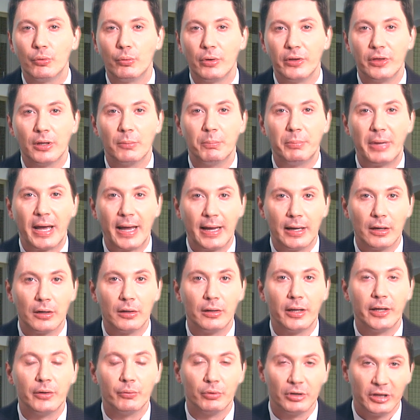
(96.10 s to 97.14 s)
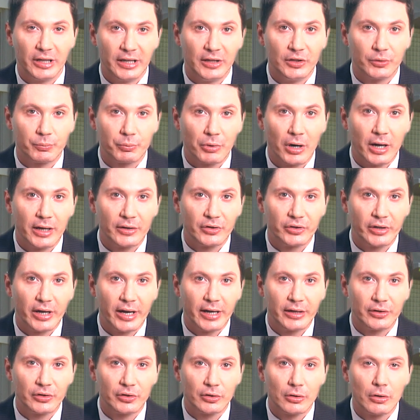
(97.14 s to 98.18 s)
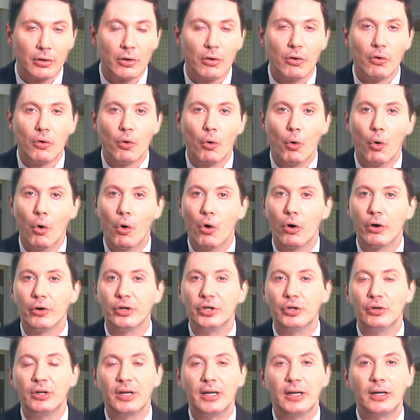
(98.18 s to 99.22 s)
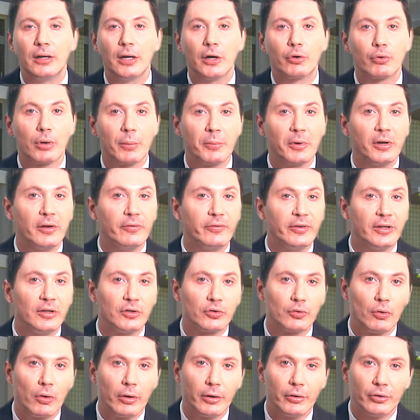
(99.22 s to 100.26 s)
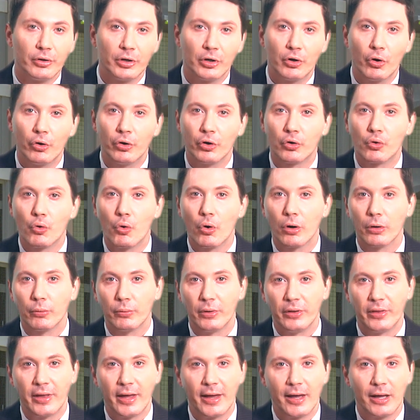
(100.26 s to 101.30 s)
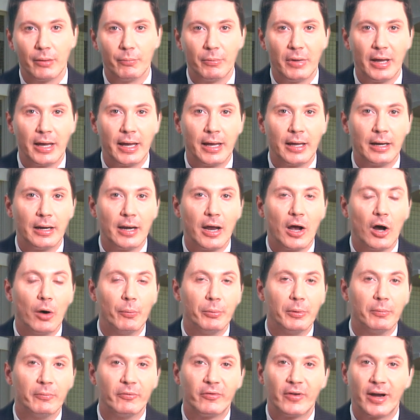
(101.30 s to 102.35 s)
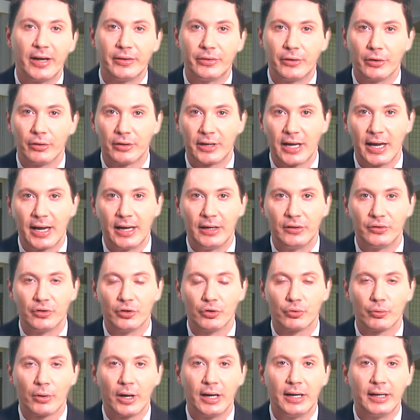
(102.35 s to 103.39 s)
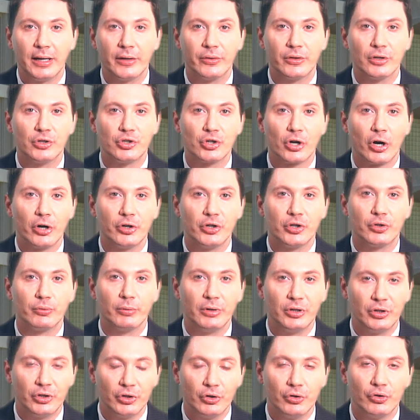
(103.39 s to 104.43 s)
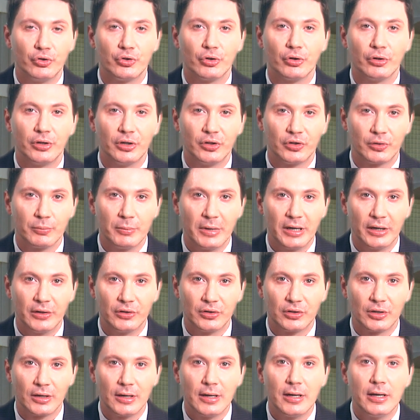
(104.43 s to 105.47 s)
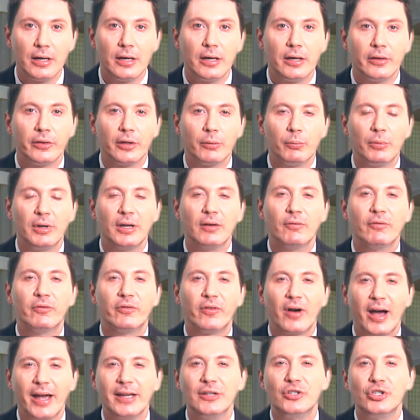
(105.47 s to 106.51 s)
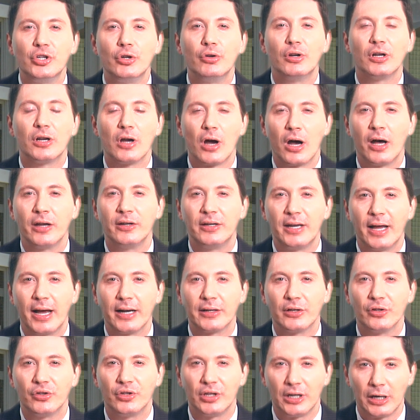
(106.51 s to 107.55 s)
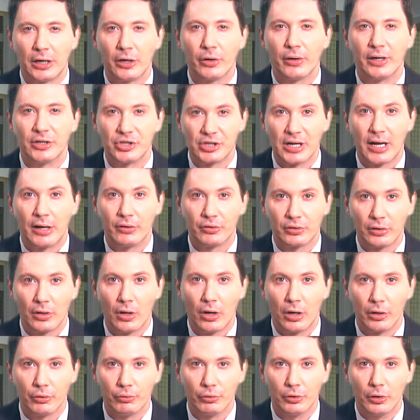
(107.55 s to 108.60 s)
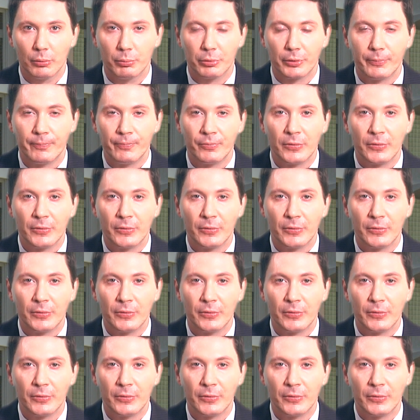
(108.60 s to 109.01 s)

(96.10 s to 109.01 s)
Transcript: with the bail and release process, or you need a criminal defense lawyer to go to court with them and help them fight their case and try to get the charges reduced or dismissed, then we invite you to contact us here at Shouse Law Group.